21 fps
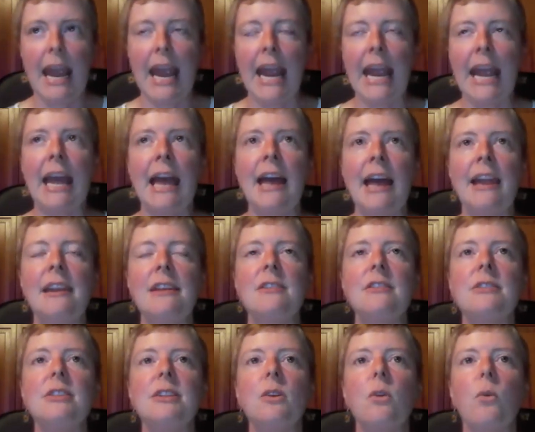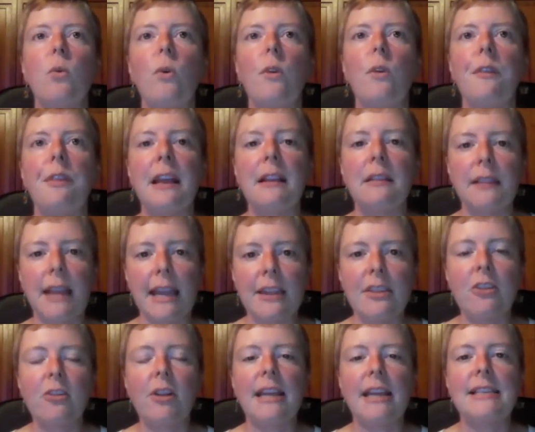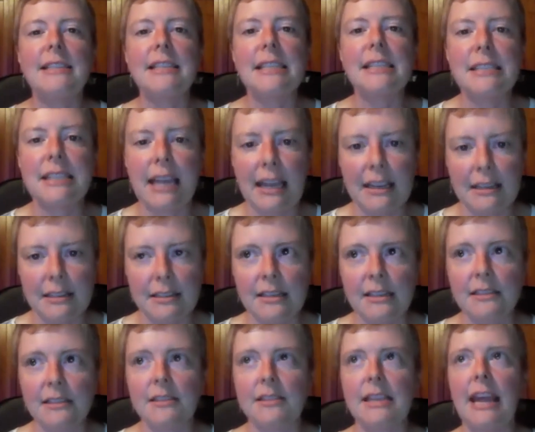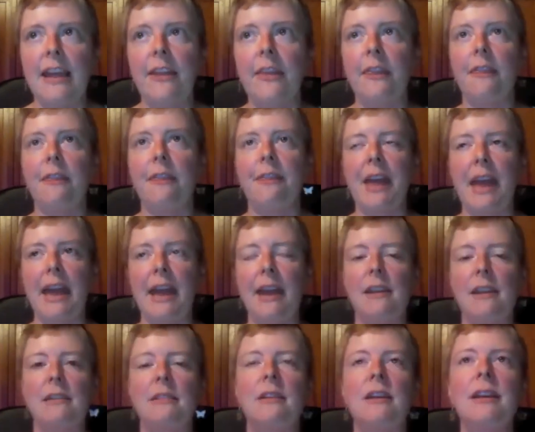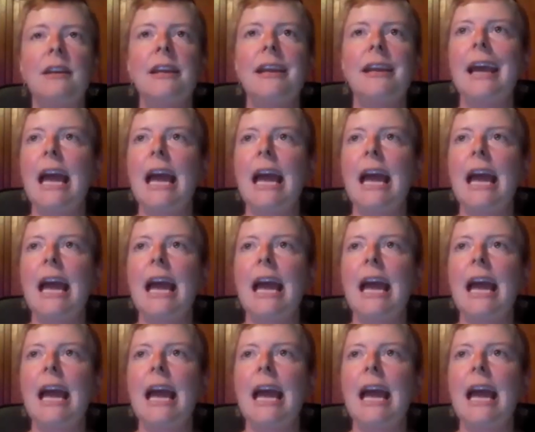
And they lay their eggs in Texas. And then